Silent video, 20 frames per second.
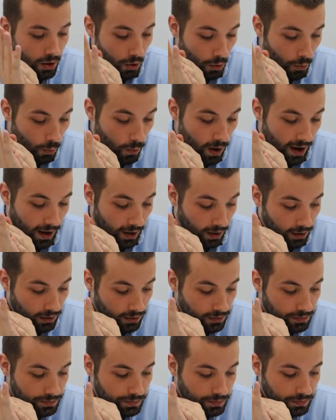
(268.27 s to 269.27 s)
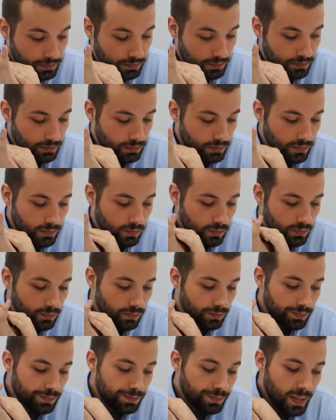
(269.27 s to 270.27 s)
Well,
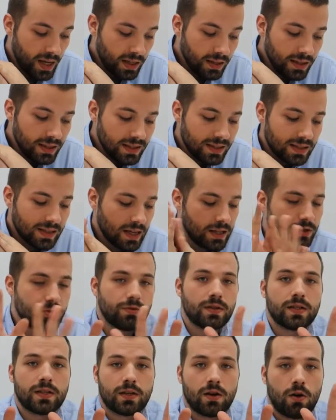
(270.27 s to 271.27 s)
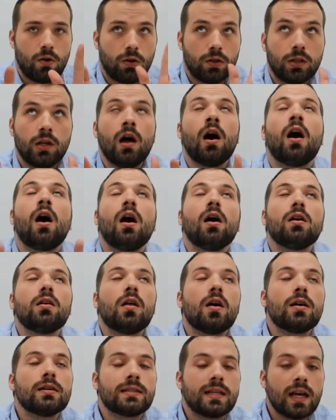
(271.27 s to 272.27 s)
many centuries ago,
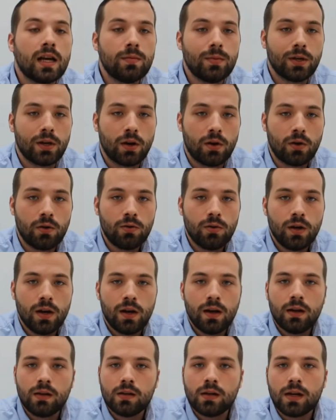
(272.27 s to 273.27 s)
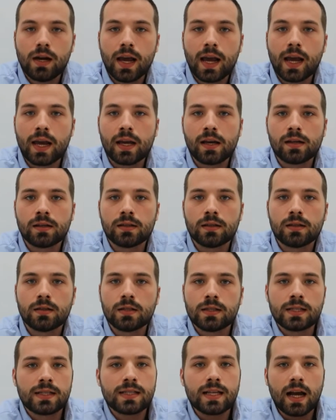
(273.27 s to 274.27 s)
long time ago, a
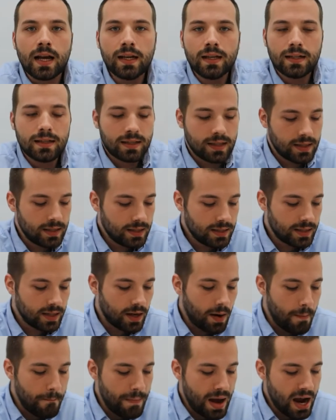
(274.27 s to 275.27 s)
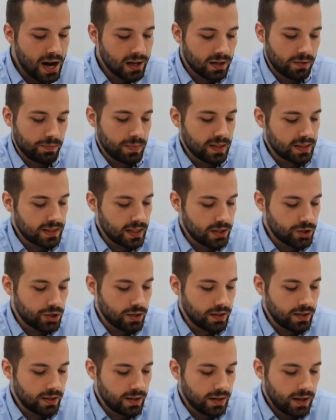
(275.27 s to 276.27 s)
scientist and a
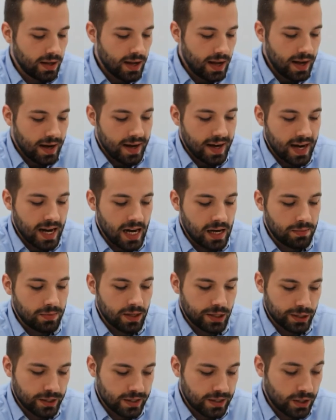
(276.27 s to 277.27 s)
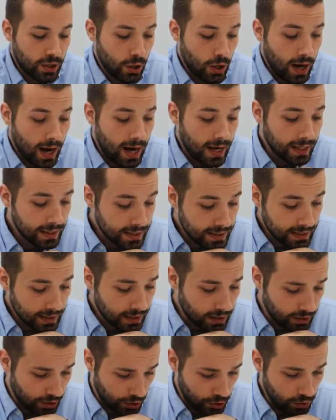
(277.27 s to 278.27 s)
mathematician named Sir
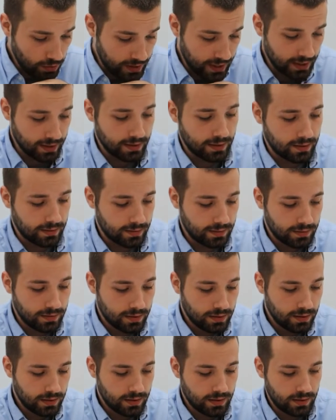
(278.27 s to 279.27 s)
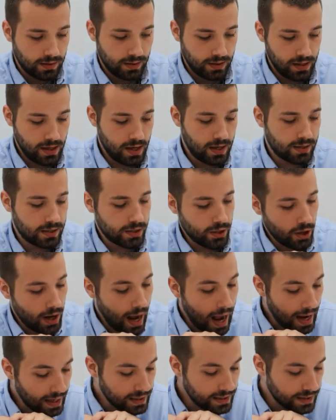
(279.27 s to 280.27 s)
Isaac Newton. Yeah,
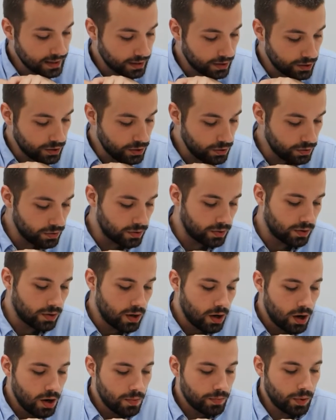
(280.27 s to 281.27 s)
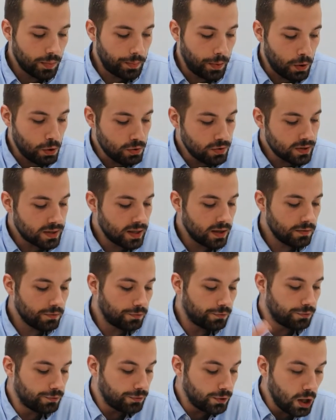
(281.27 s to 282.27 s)
Sir Isaac Newton proposed
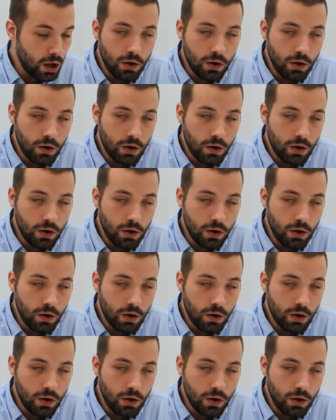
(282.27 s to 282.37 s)
that